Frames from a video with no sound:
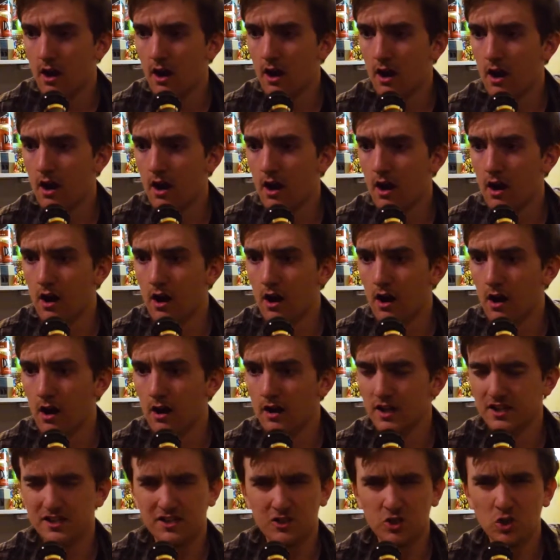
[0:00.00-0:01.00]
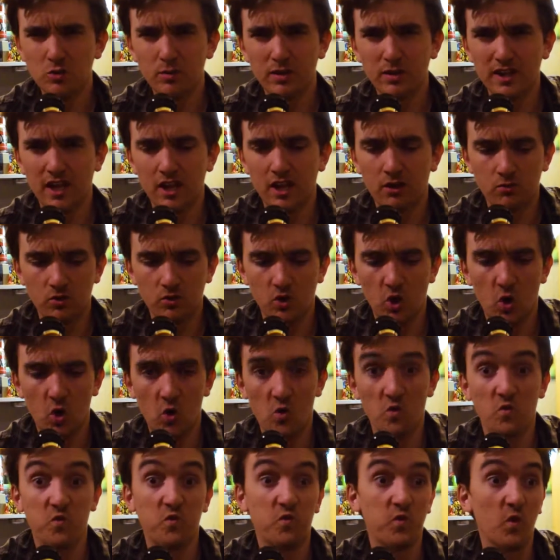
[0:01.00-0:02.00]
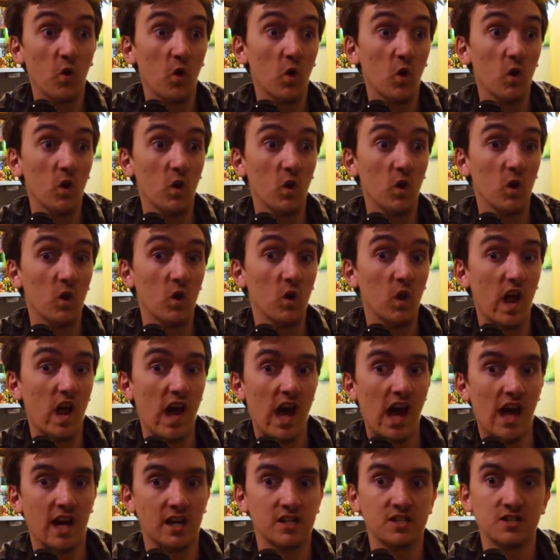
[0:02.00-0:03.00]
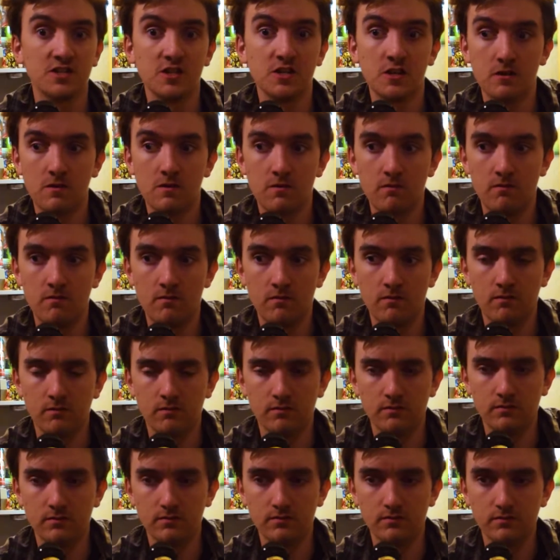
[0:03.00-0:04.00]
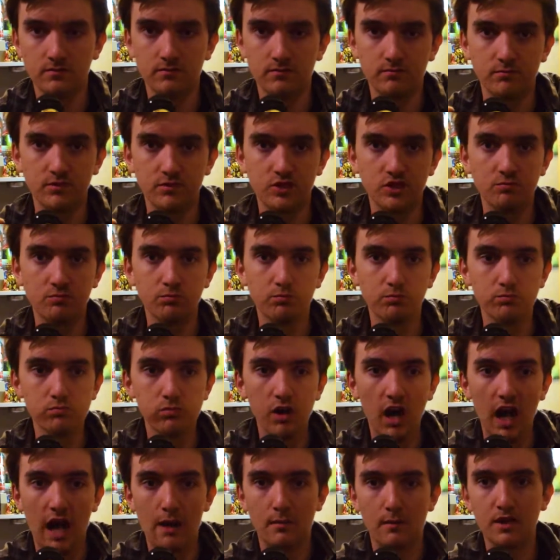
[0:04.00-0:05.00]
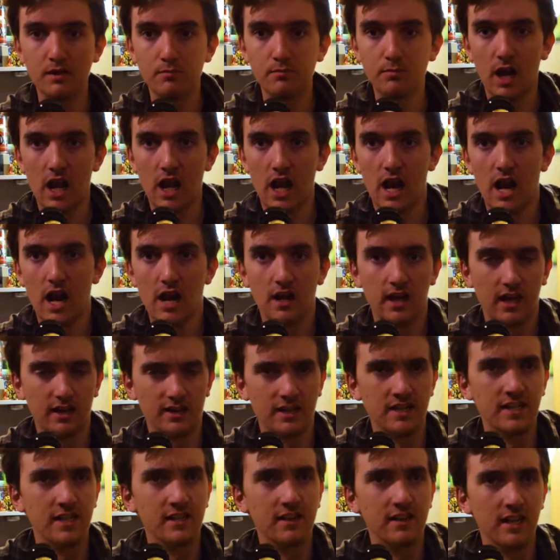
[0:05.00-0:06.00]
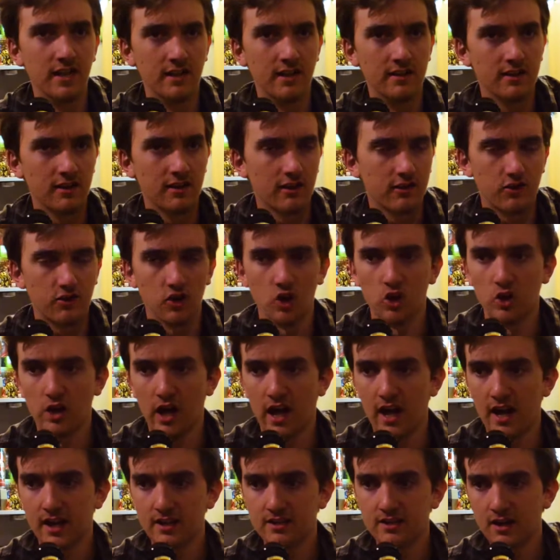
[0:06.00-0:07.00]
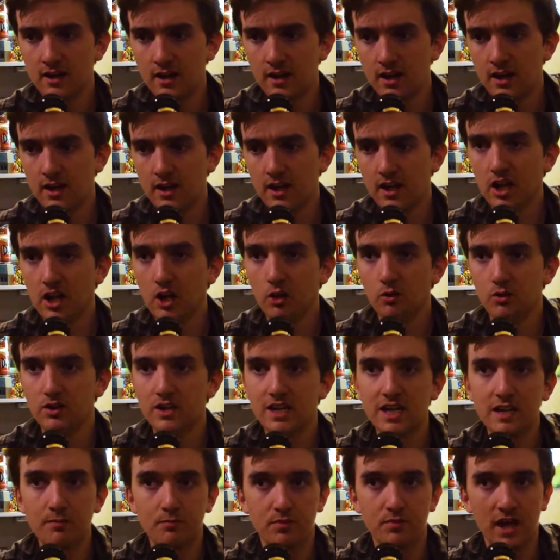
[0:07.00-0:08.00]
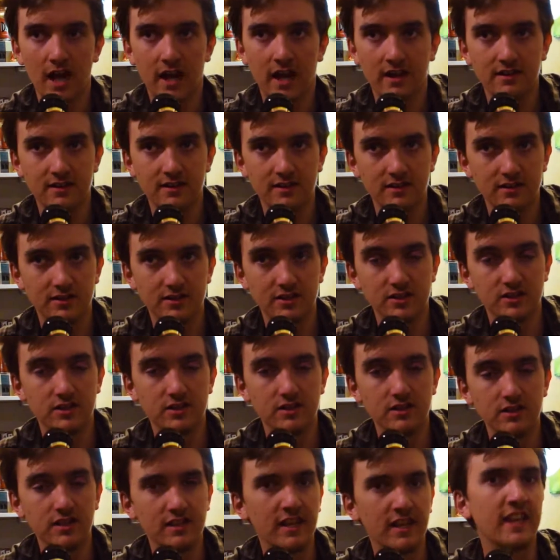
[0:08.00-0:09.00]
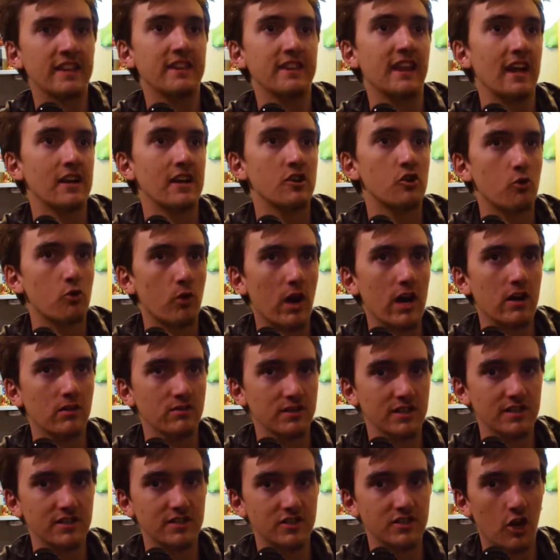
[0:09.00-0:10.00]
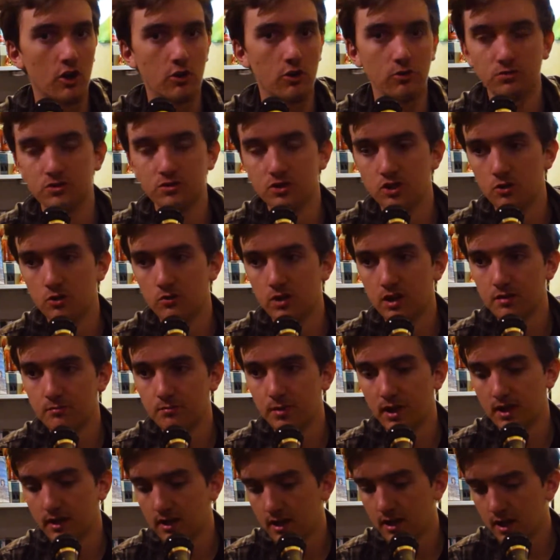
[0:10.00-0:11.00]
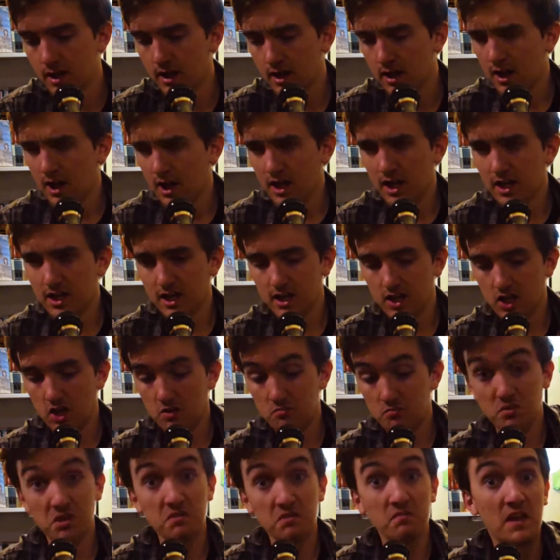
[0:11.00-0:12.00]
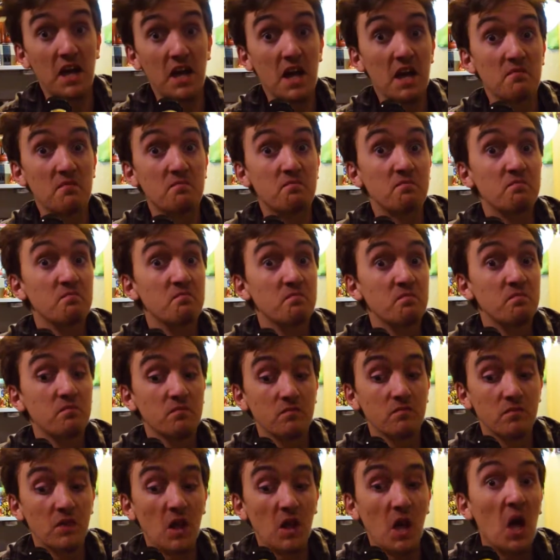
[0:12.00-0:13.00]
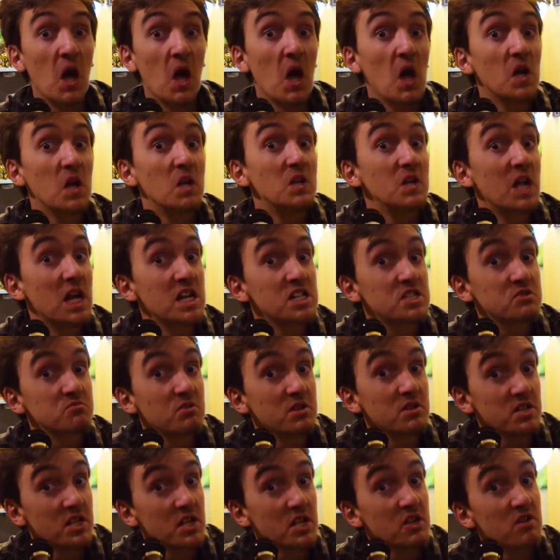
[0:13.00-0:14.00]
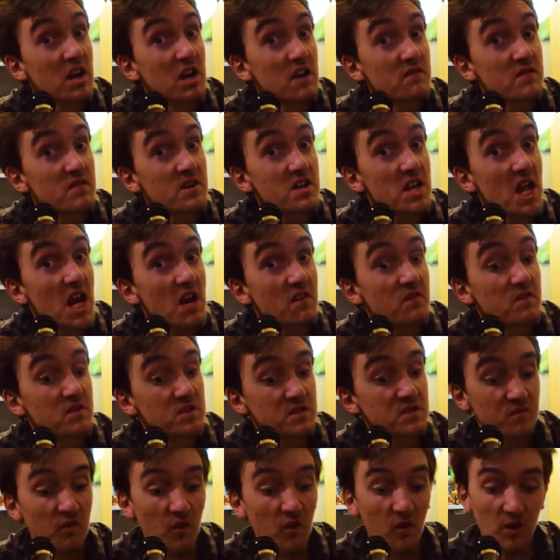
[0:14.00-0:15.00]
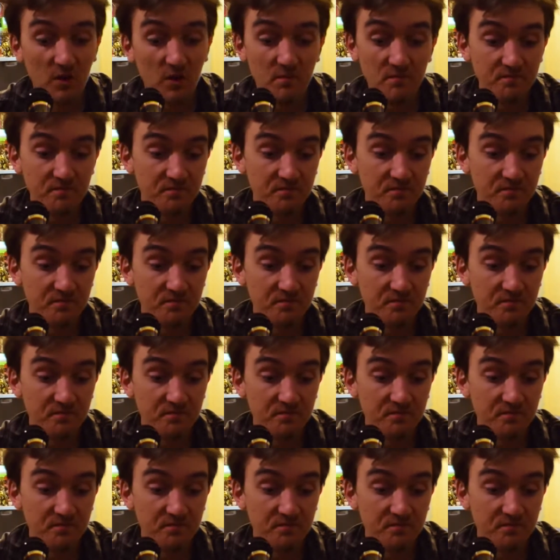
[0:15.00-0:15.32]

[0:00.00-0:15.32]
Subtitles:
assuming they don't go full action, blah blah blah, like the third act. You know, keep that that grounded tone to it, but hey, that's what the graphic novel is for.